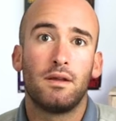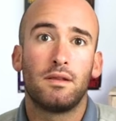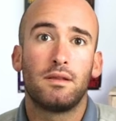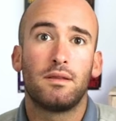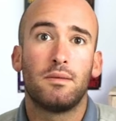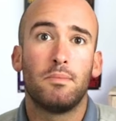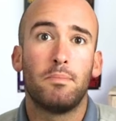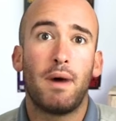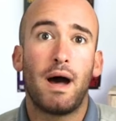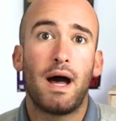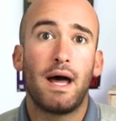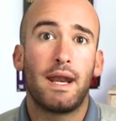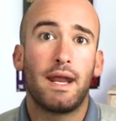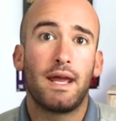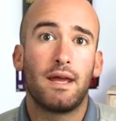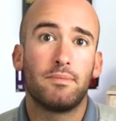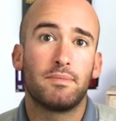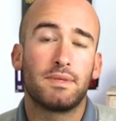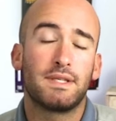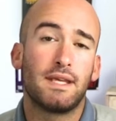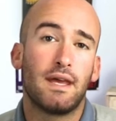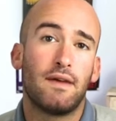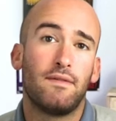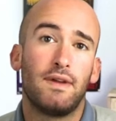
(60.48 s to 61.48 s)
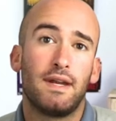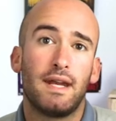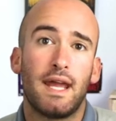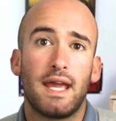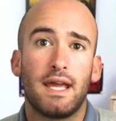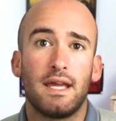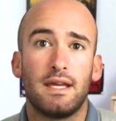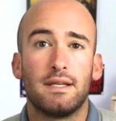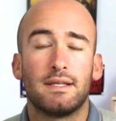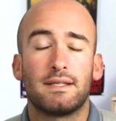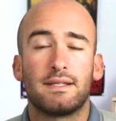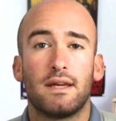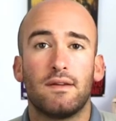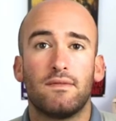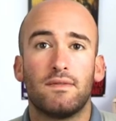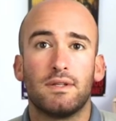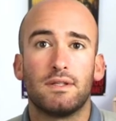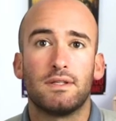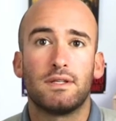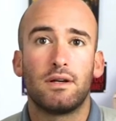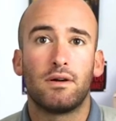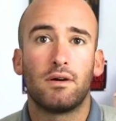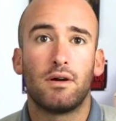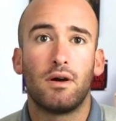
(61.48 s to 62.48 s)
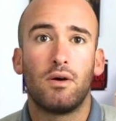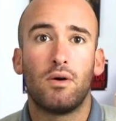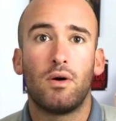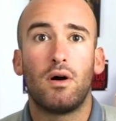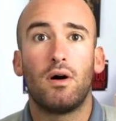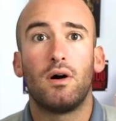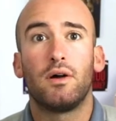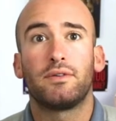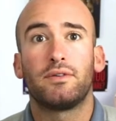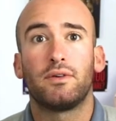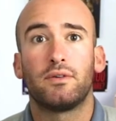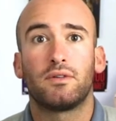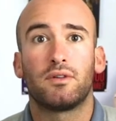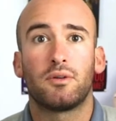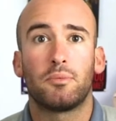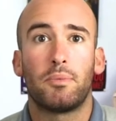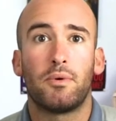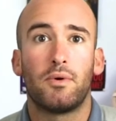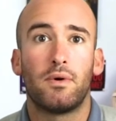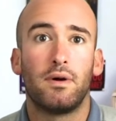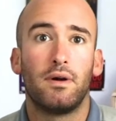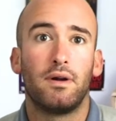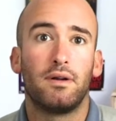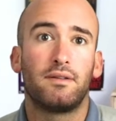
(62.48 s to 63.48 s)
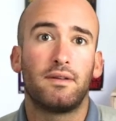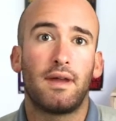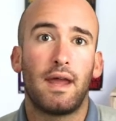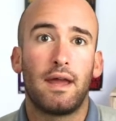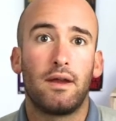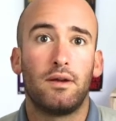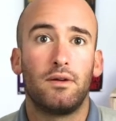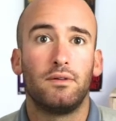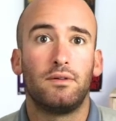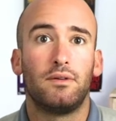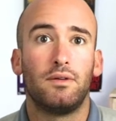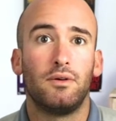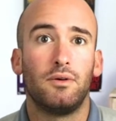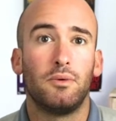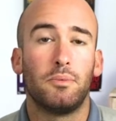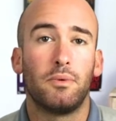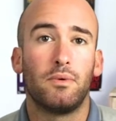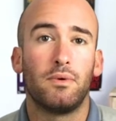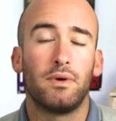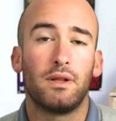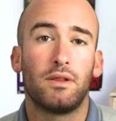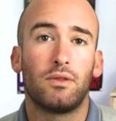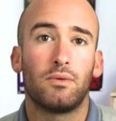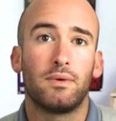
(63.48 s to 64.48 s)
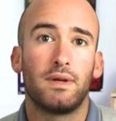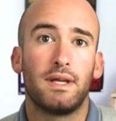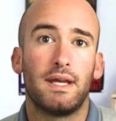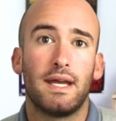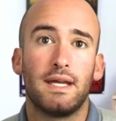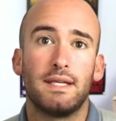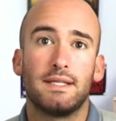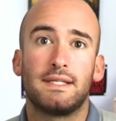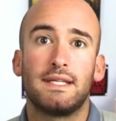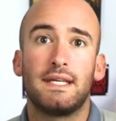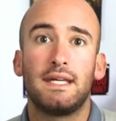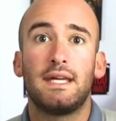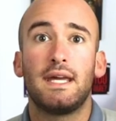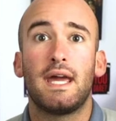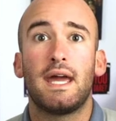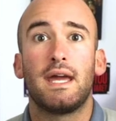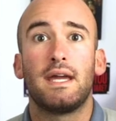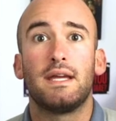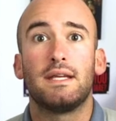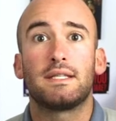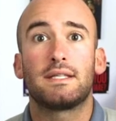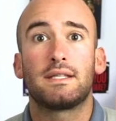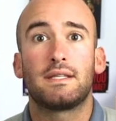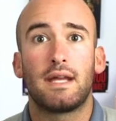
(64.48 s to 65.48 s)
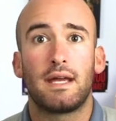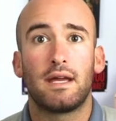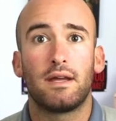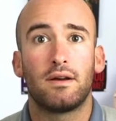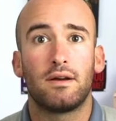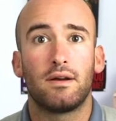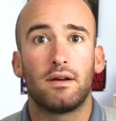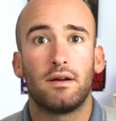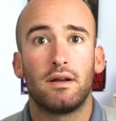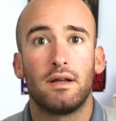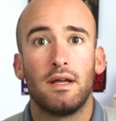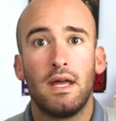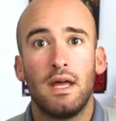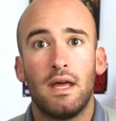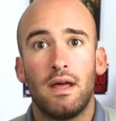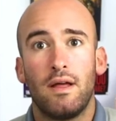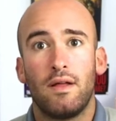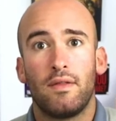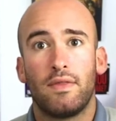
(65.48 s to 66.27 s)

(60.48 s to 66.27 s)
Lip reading: The MODM7AE70 also supports 802.3az, a standard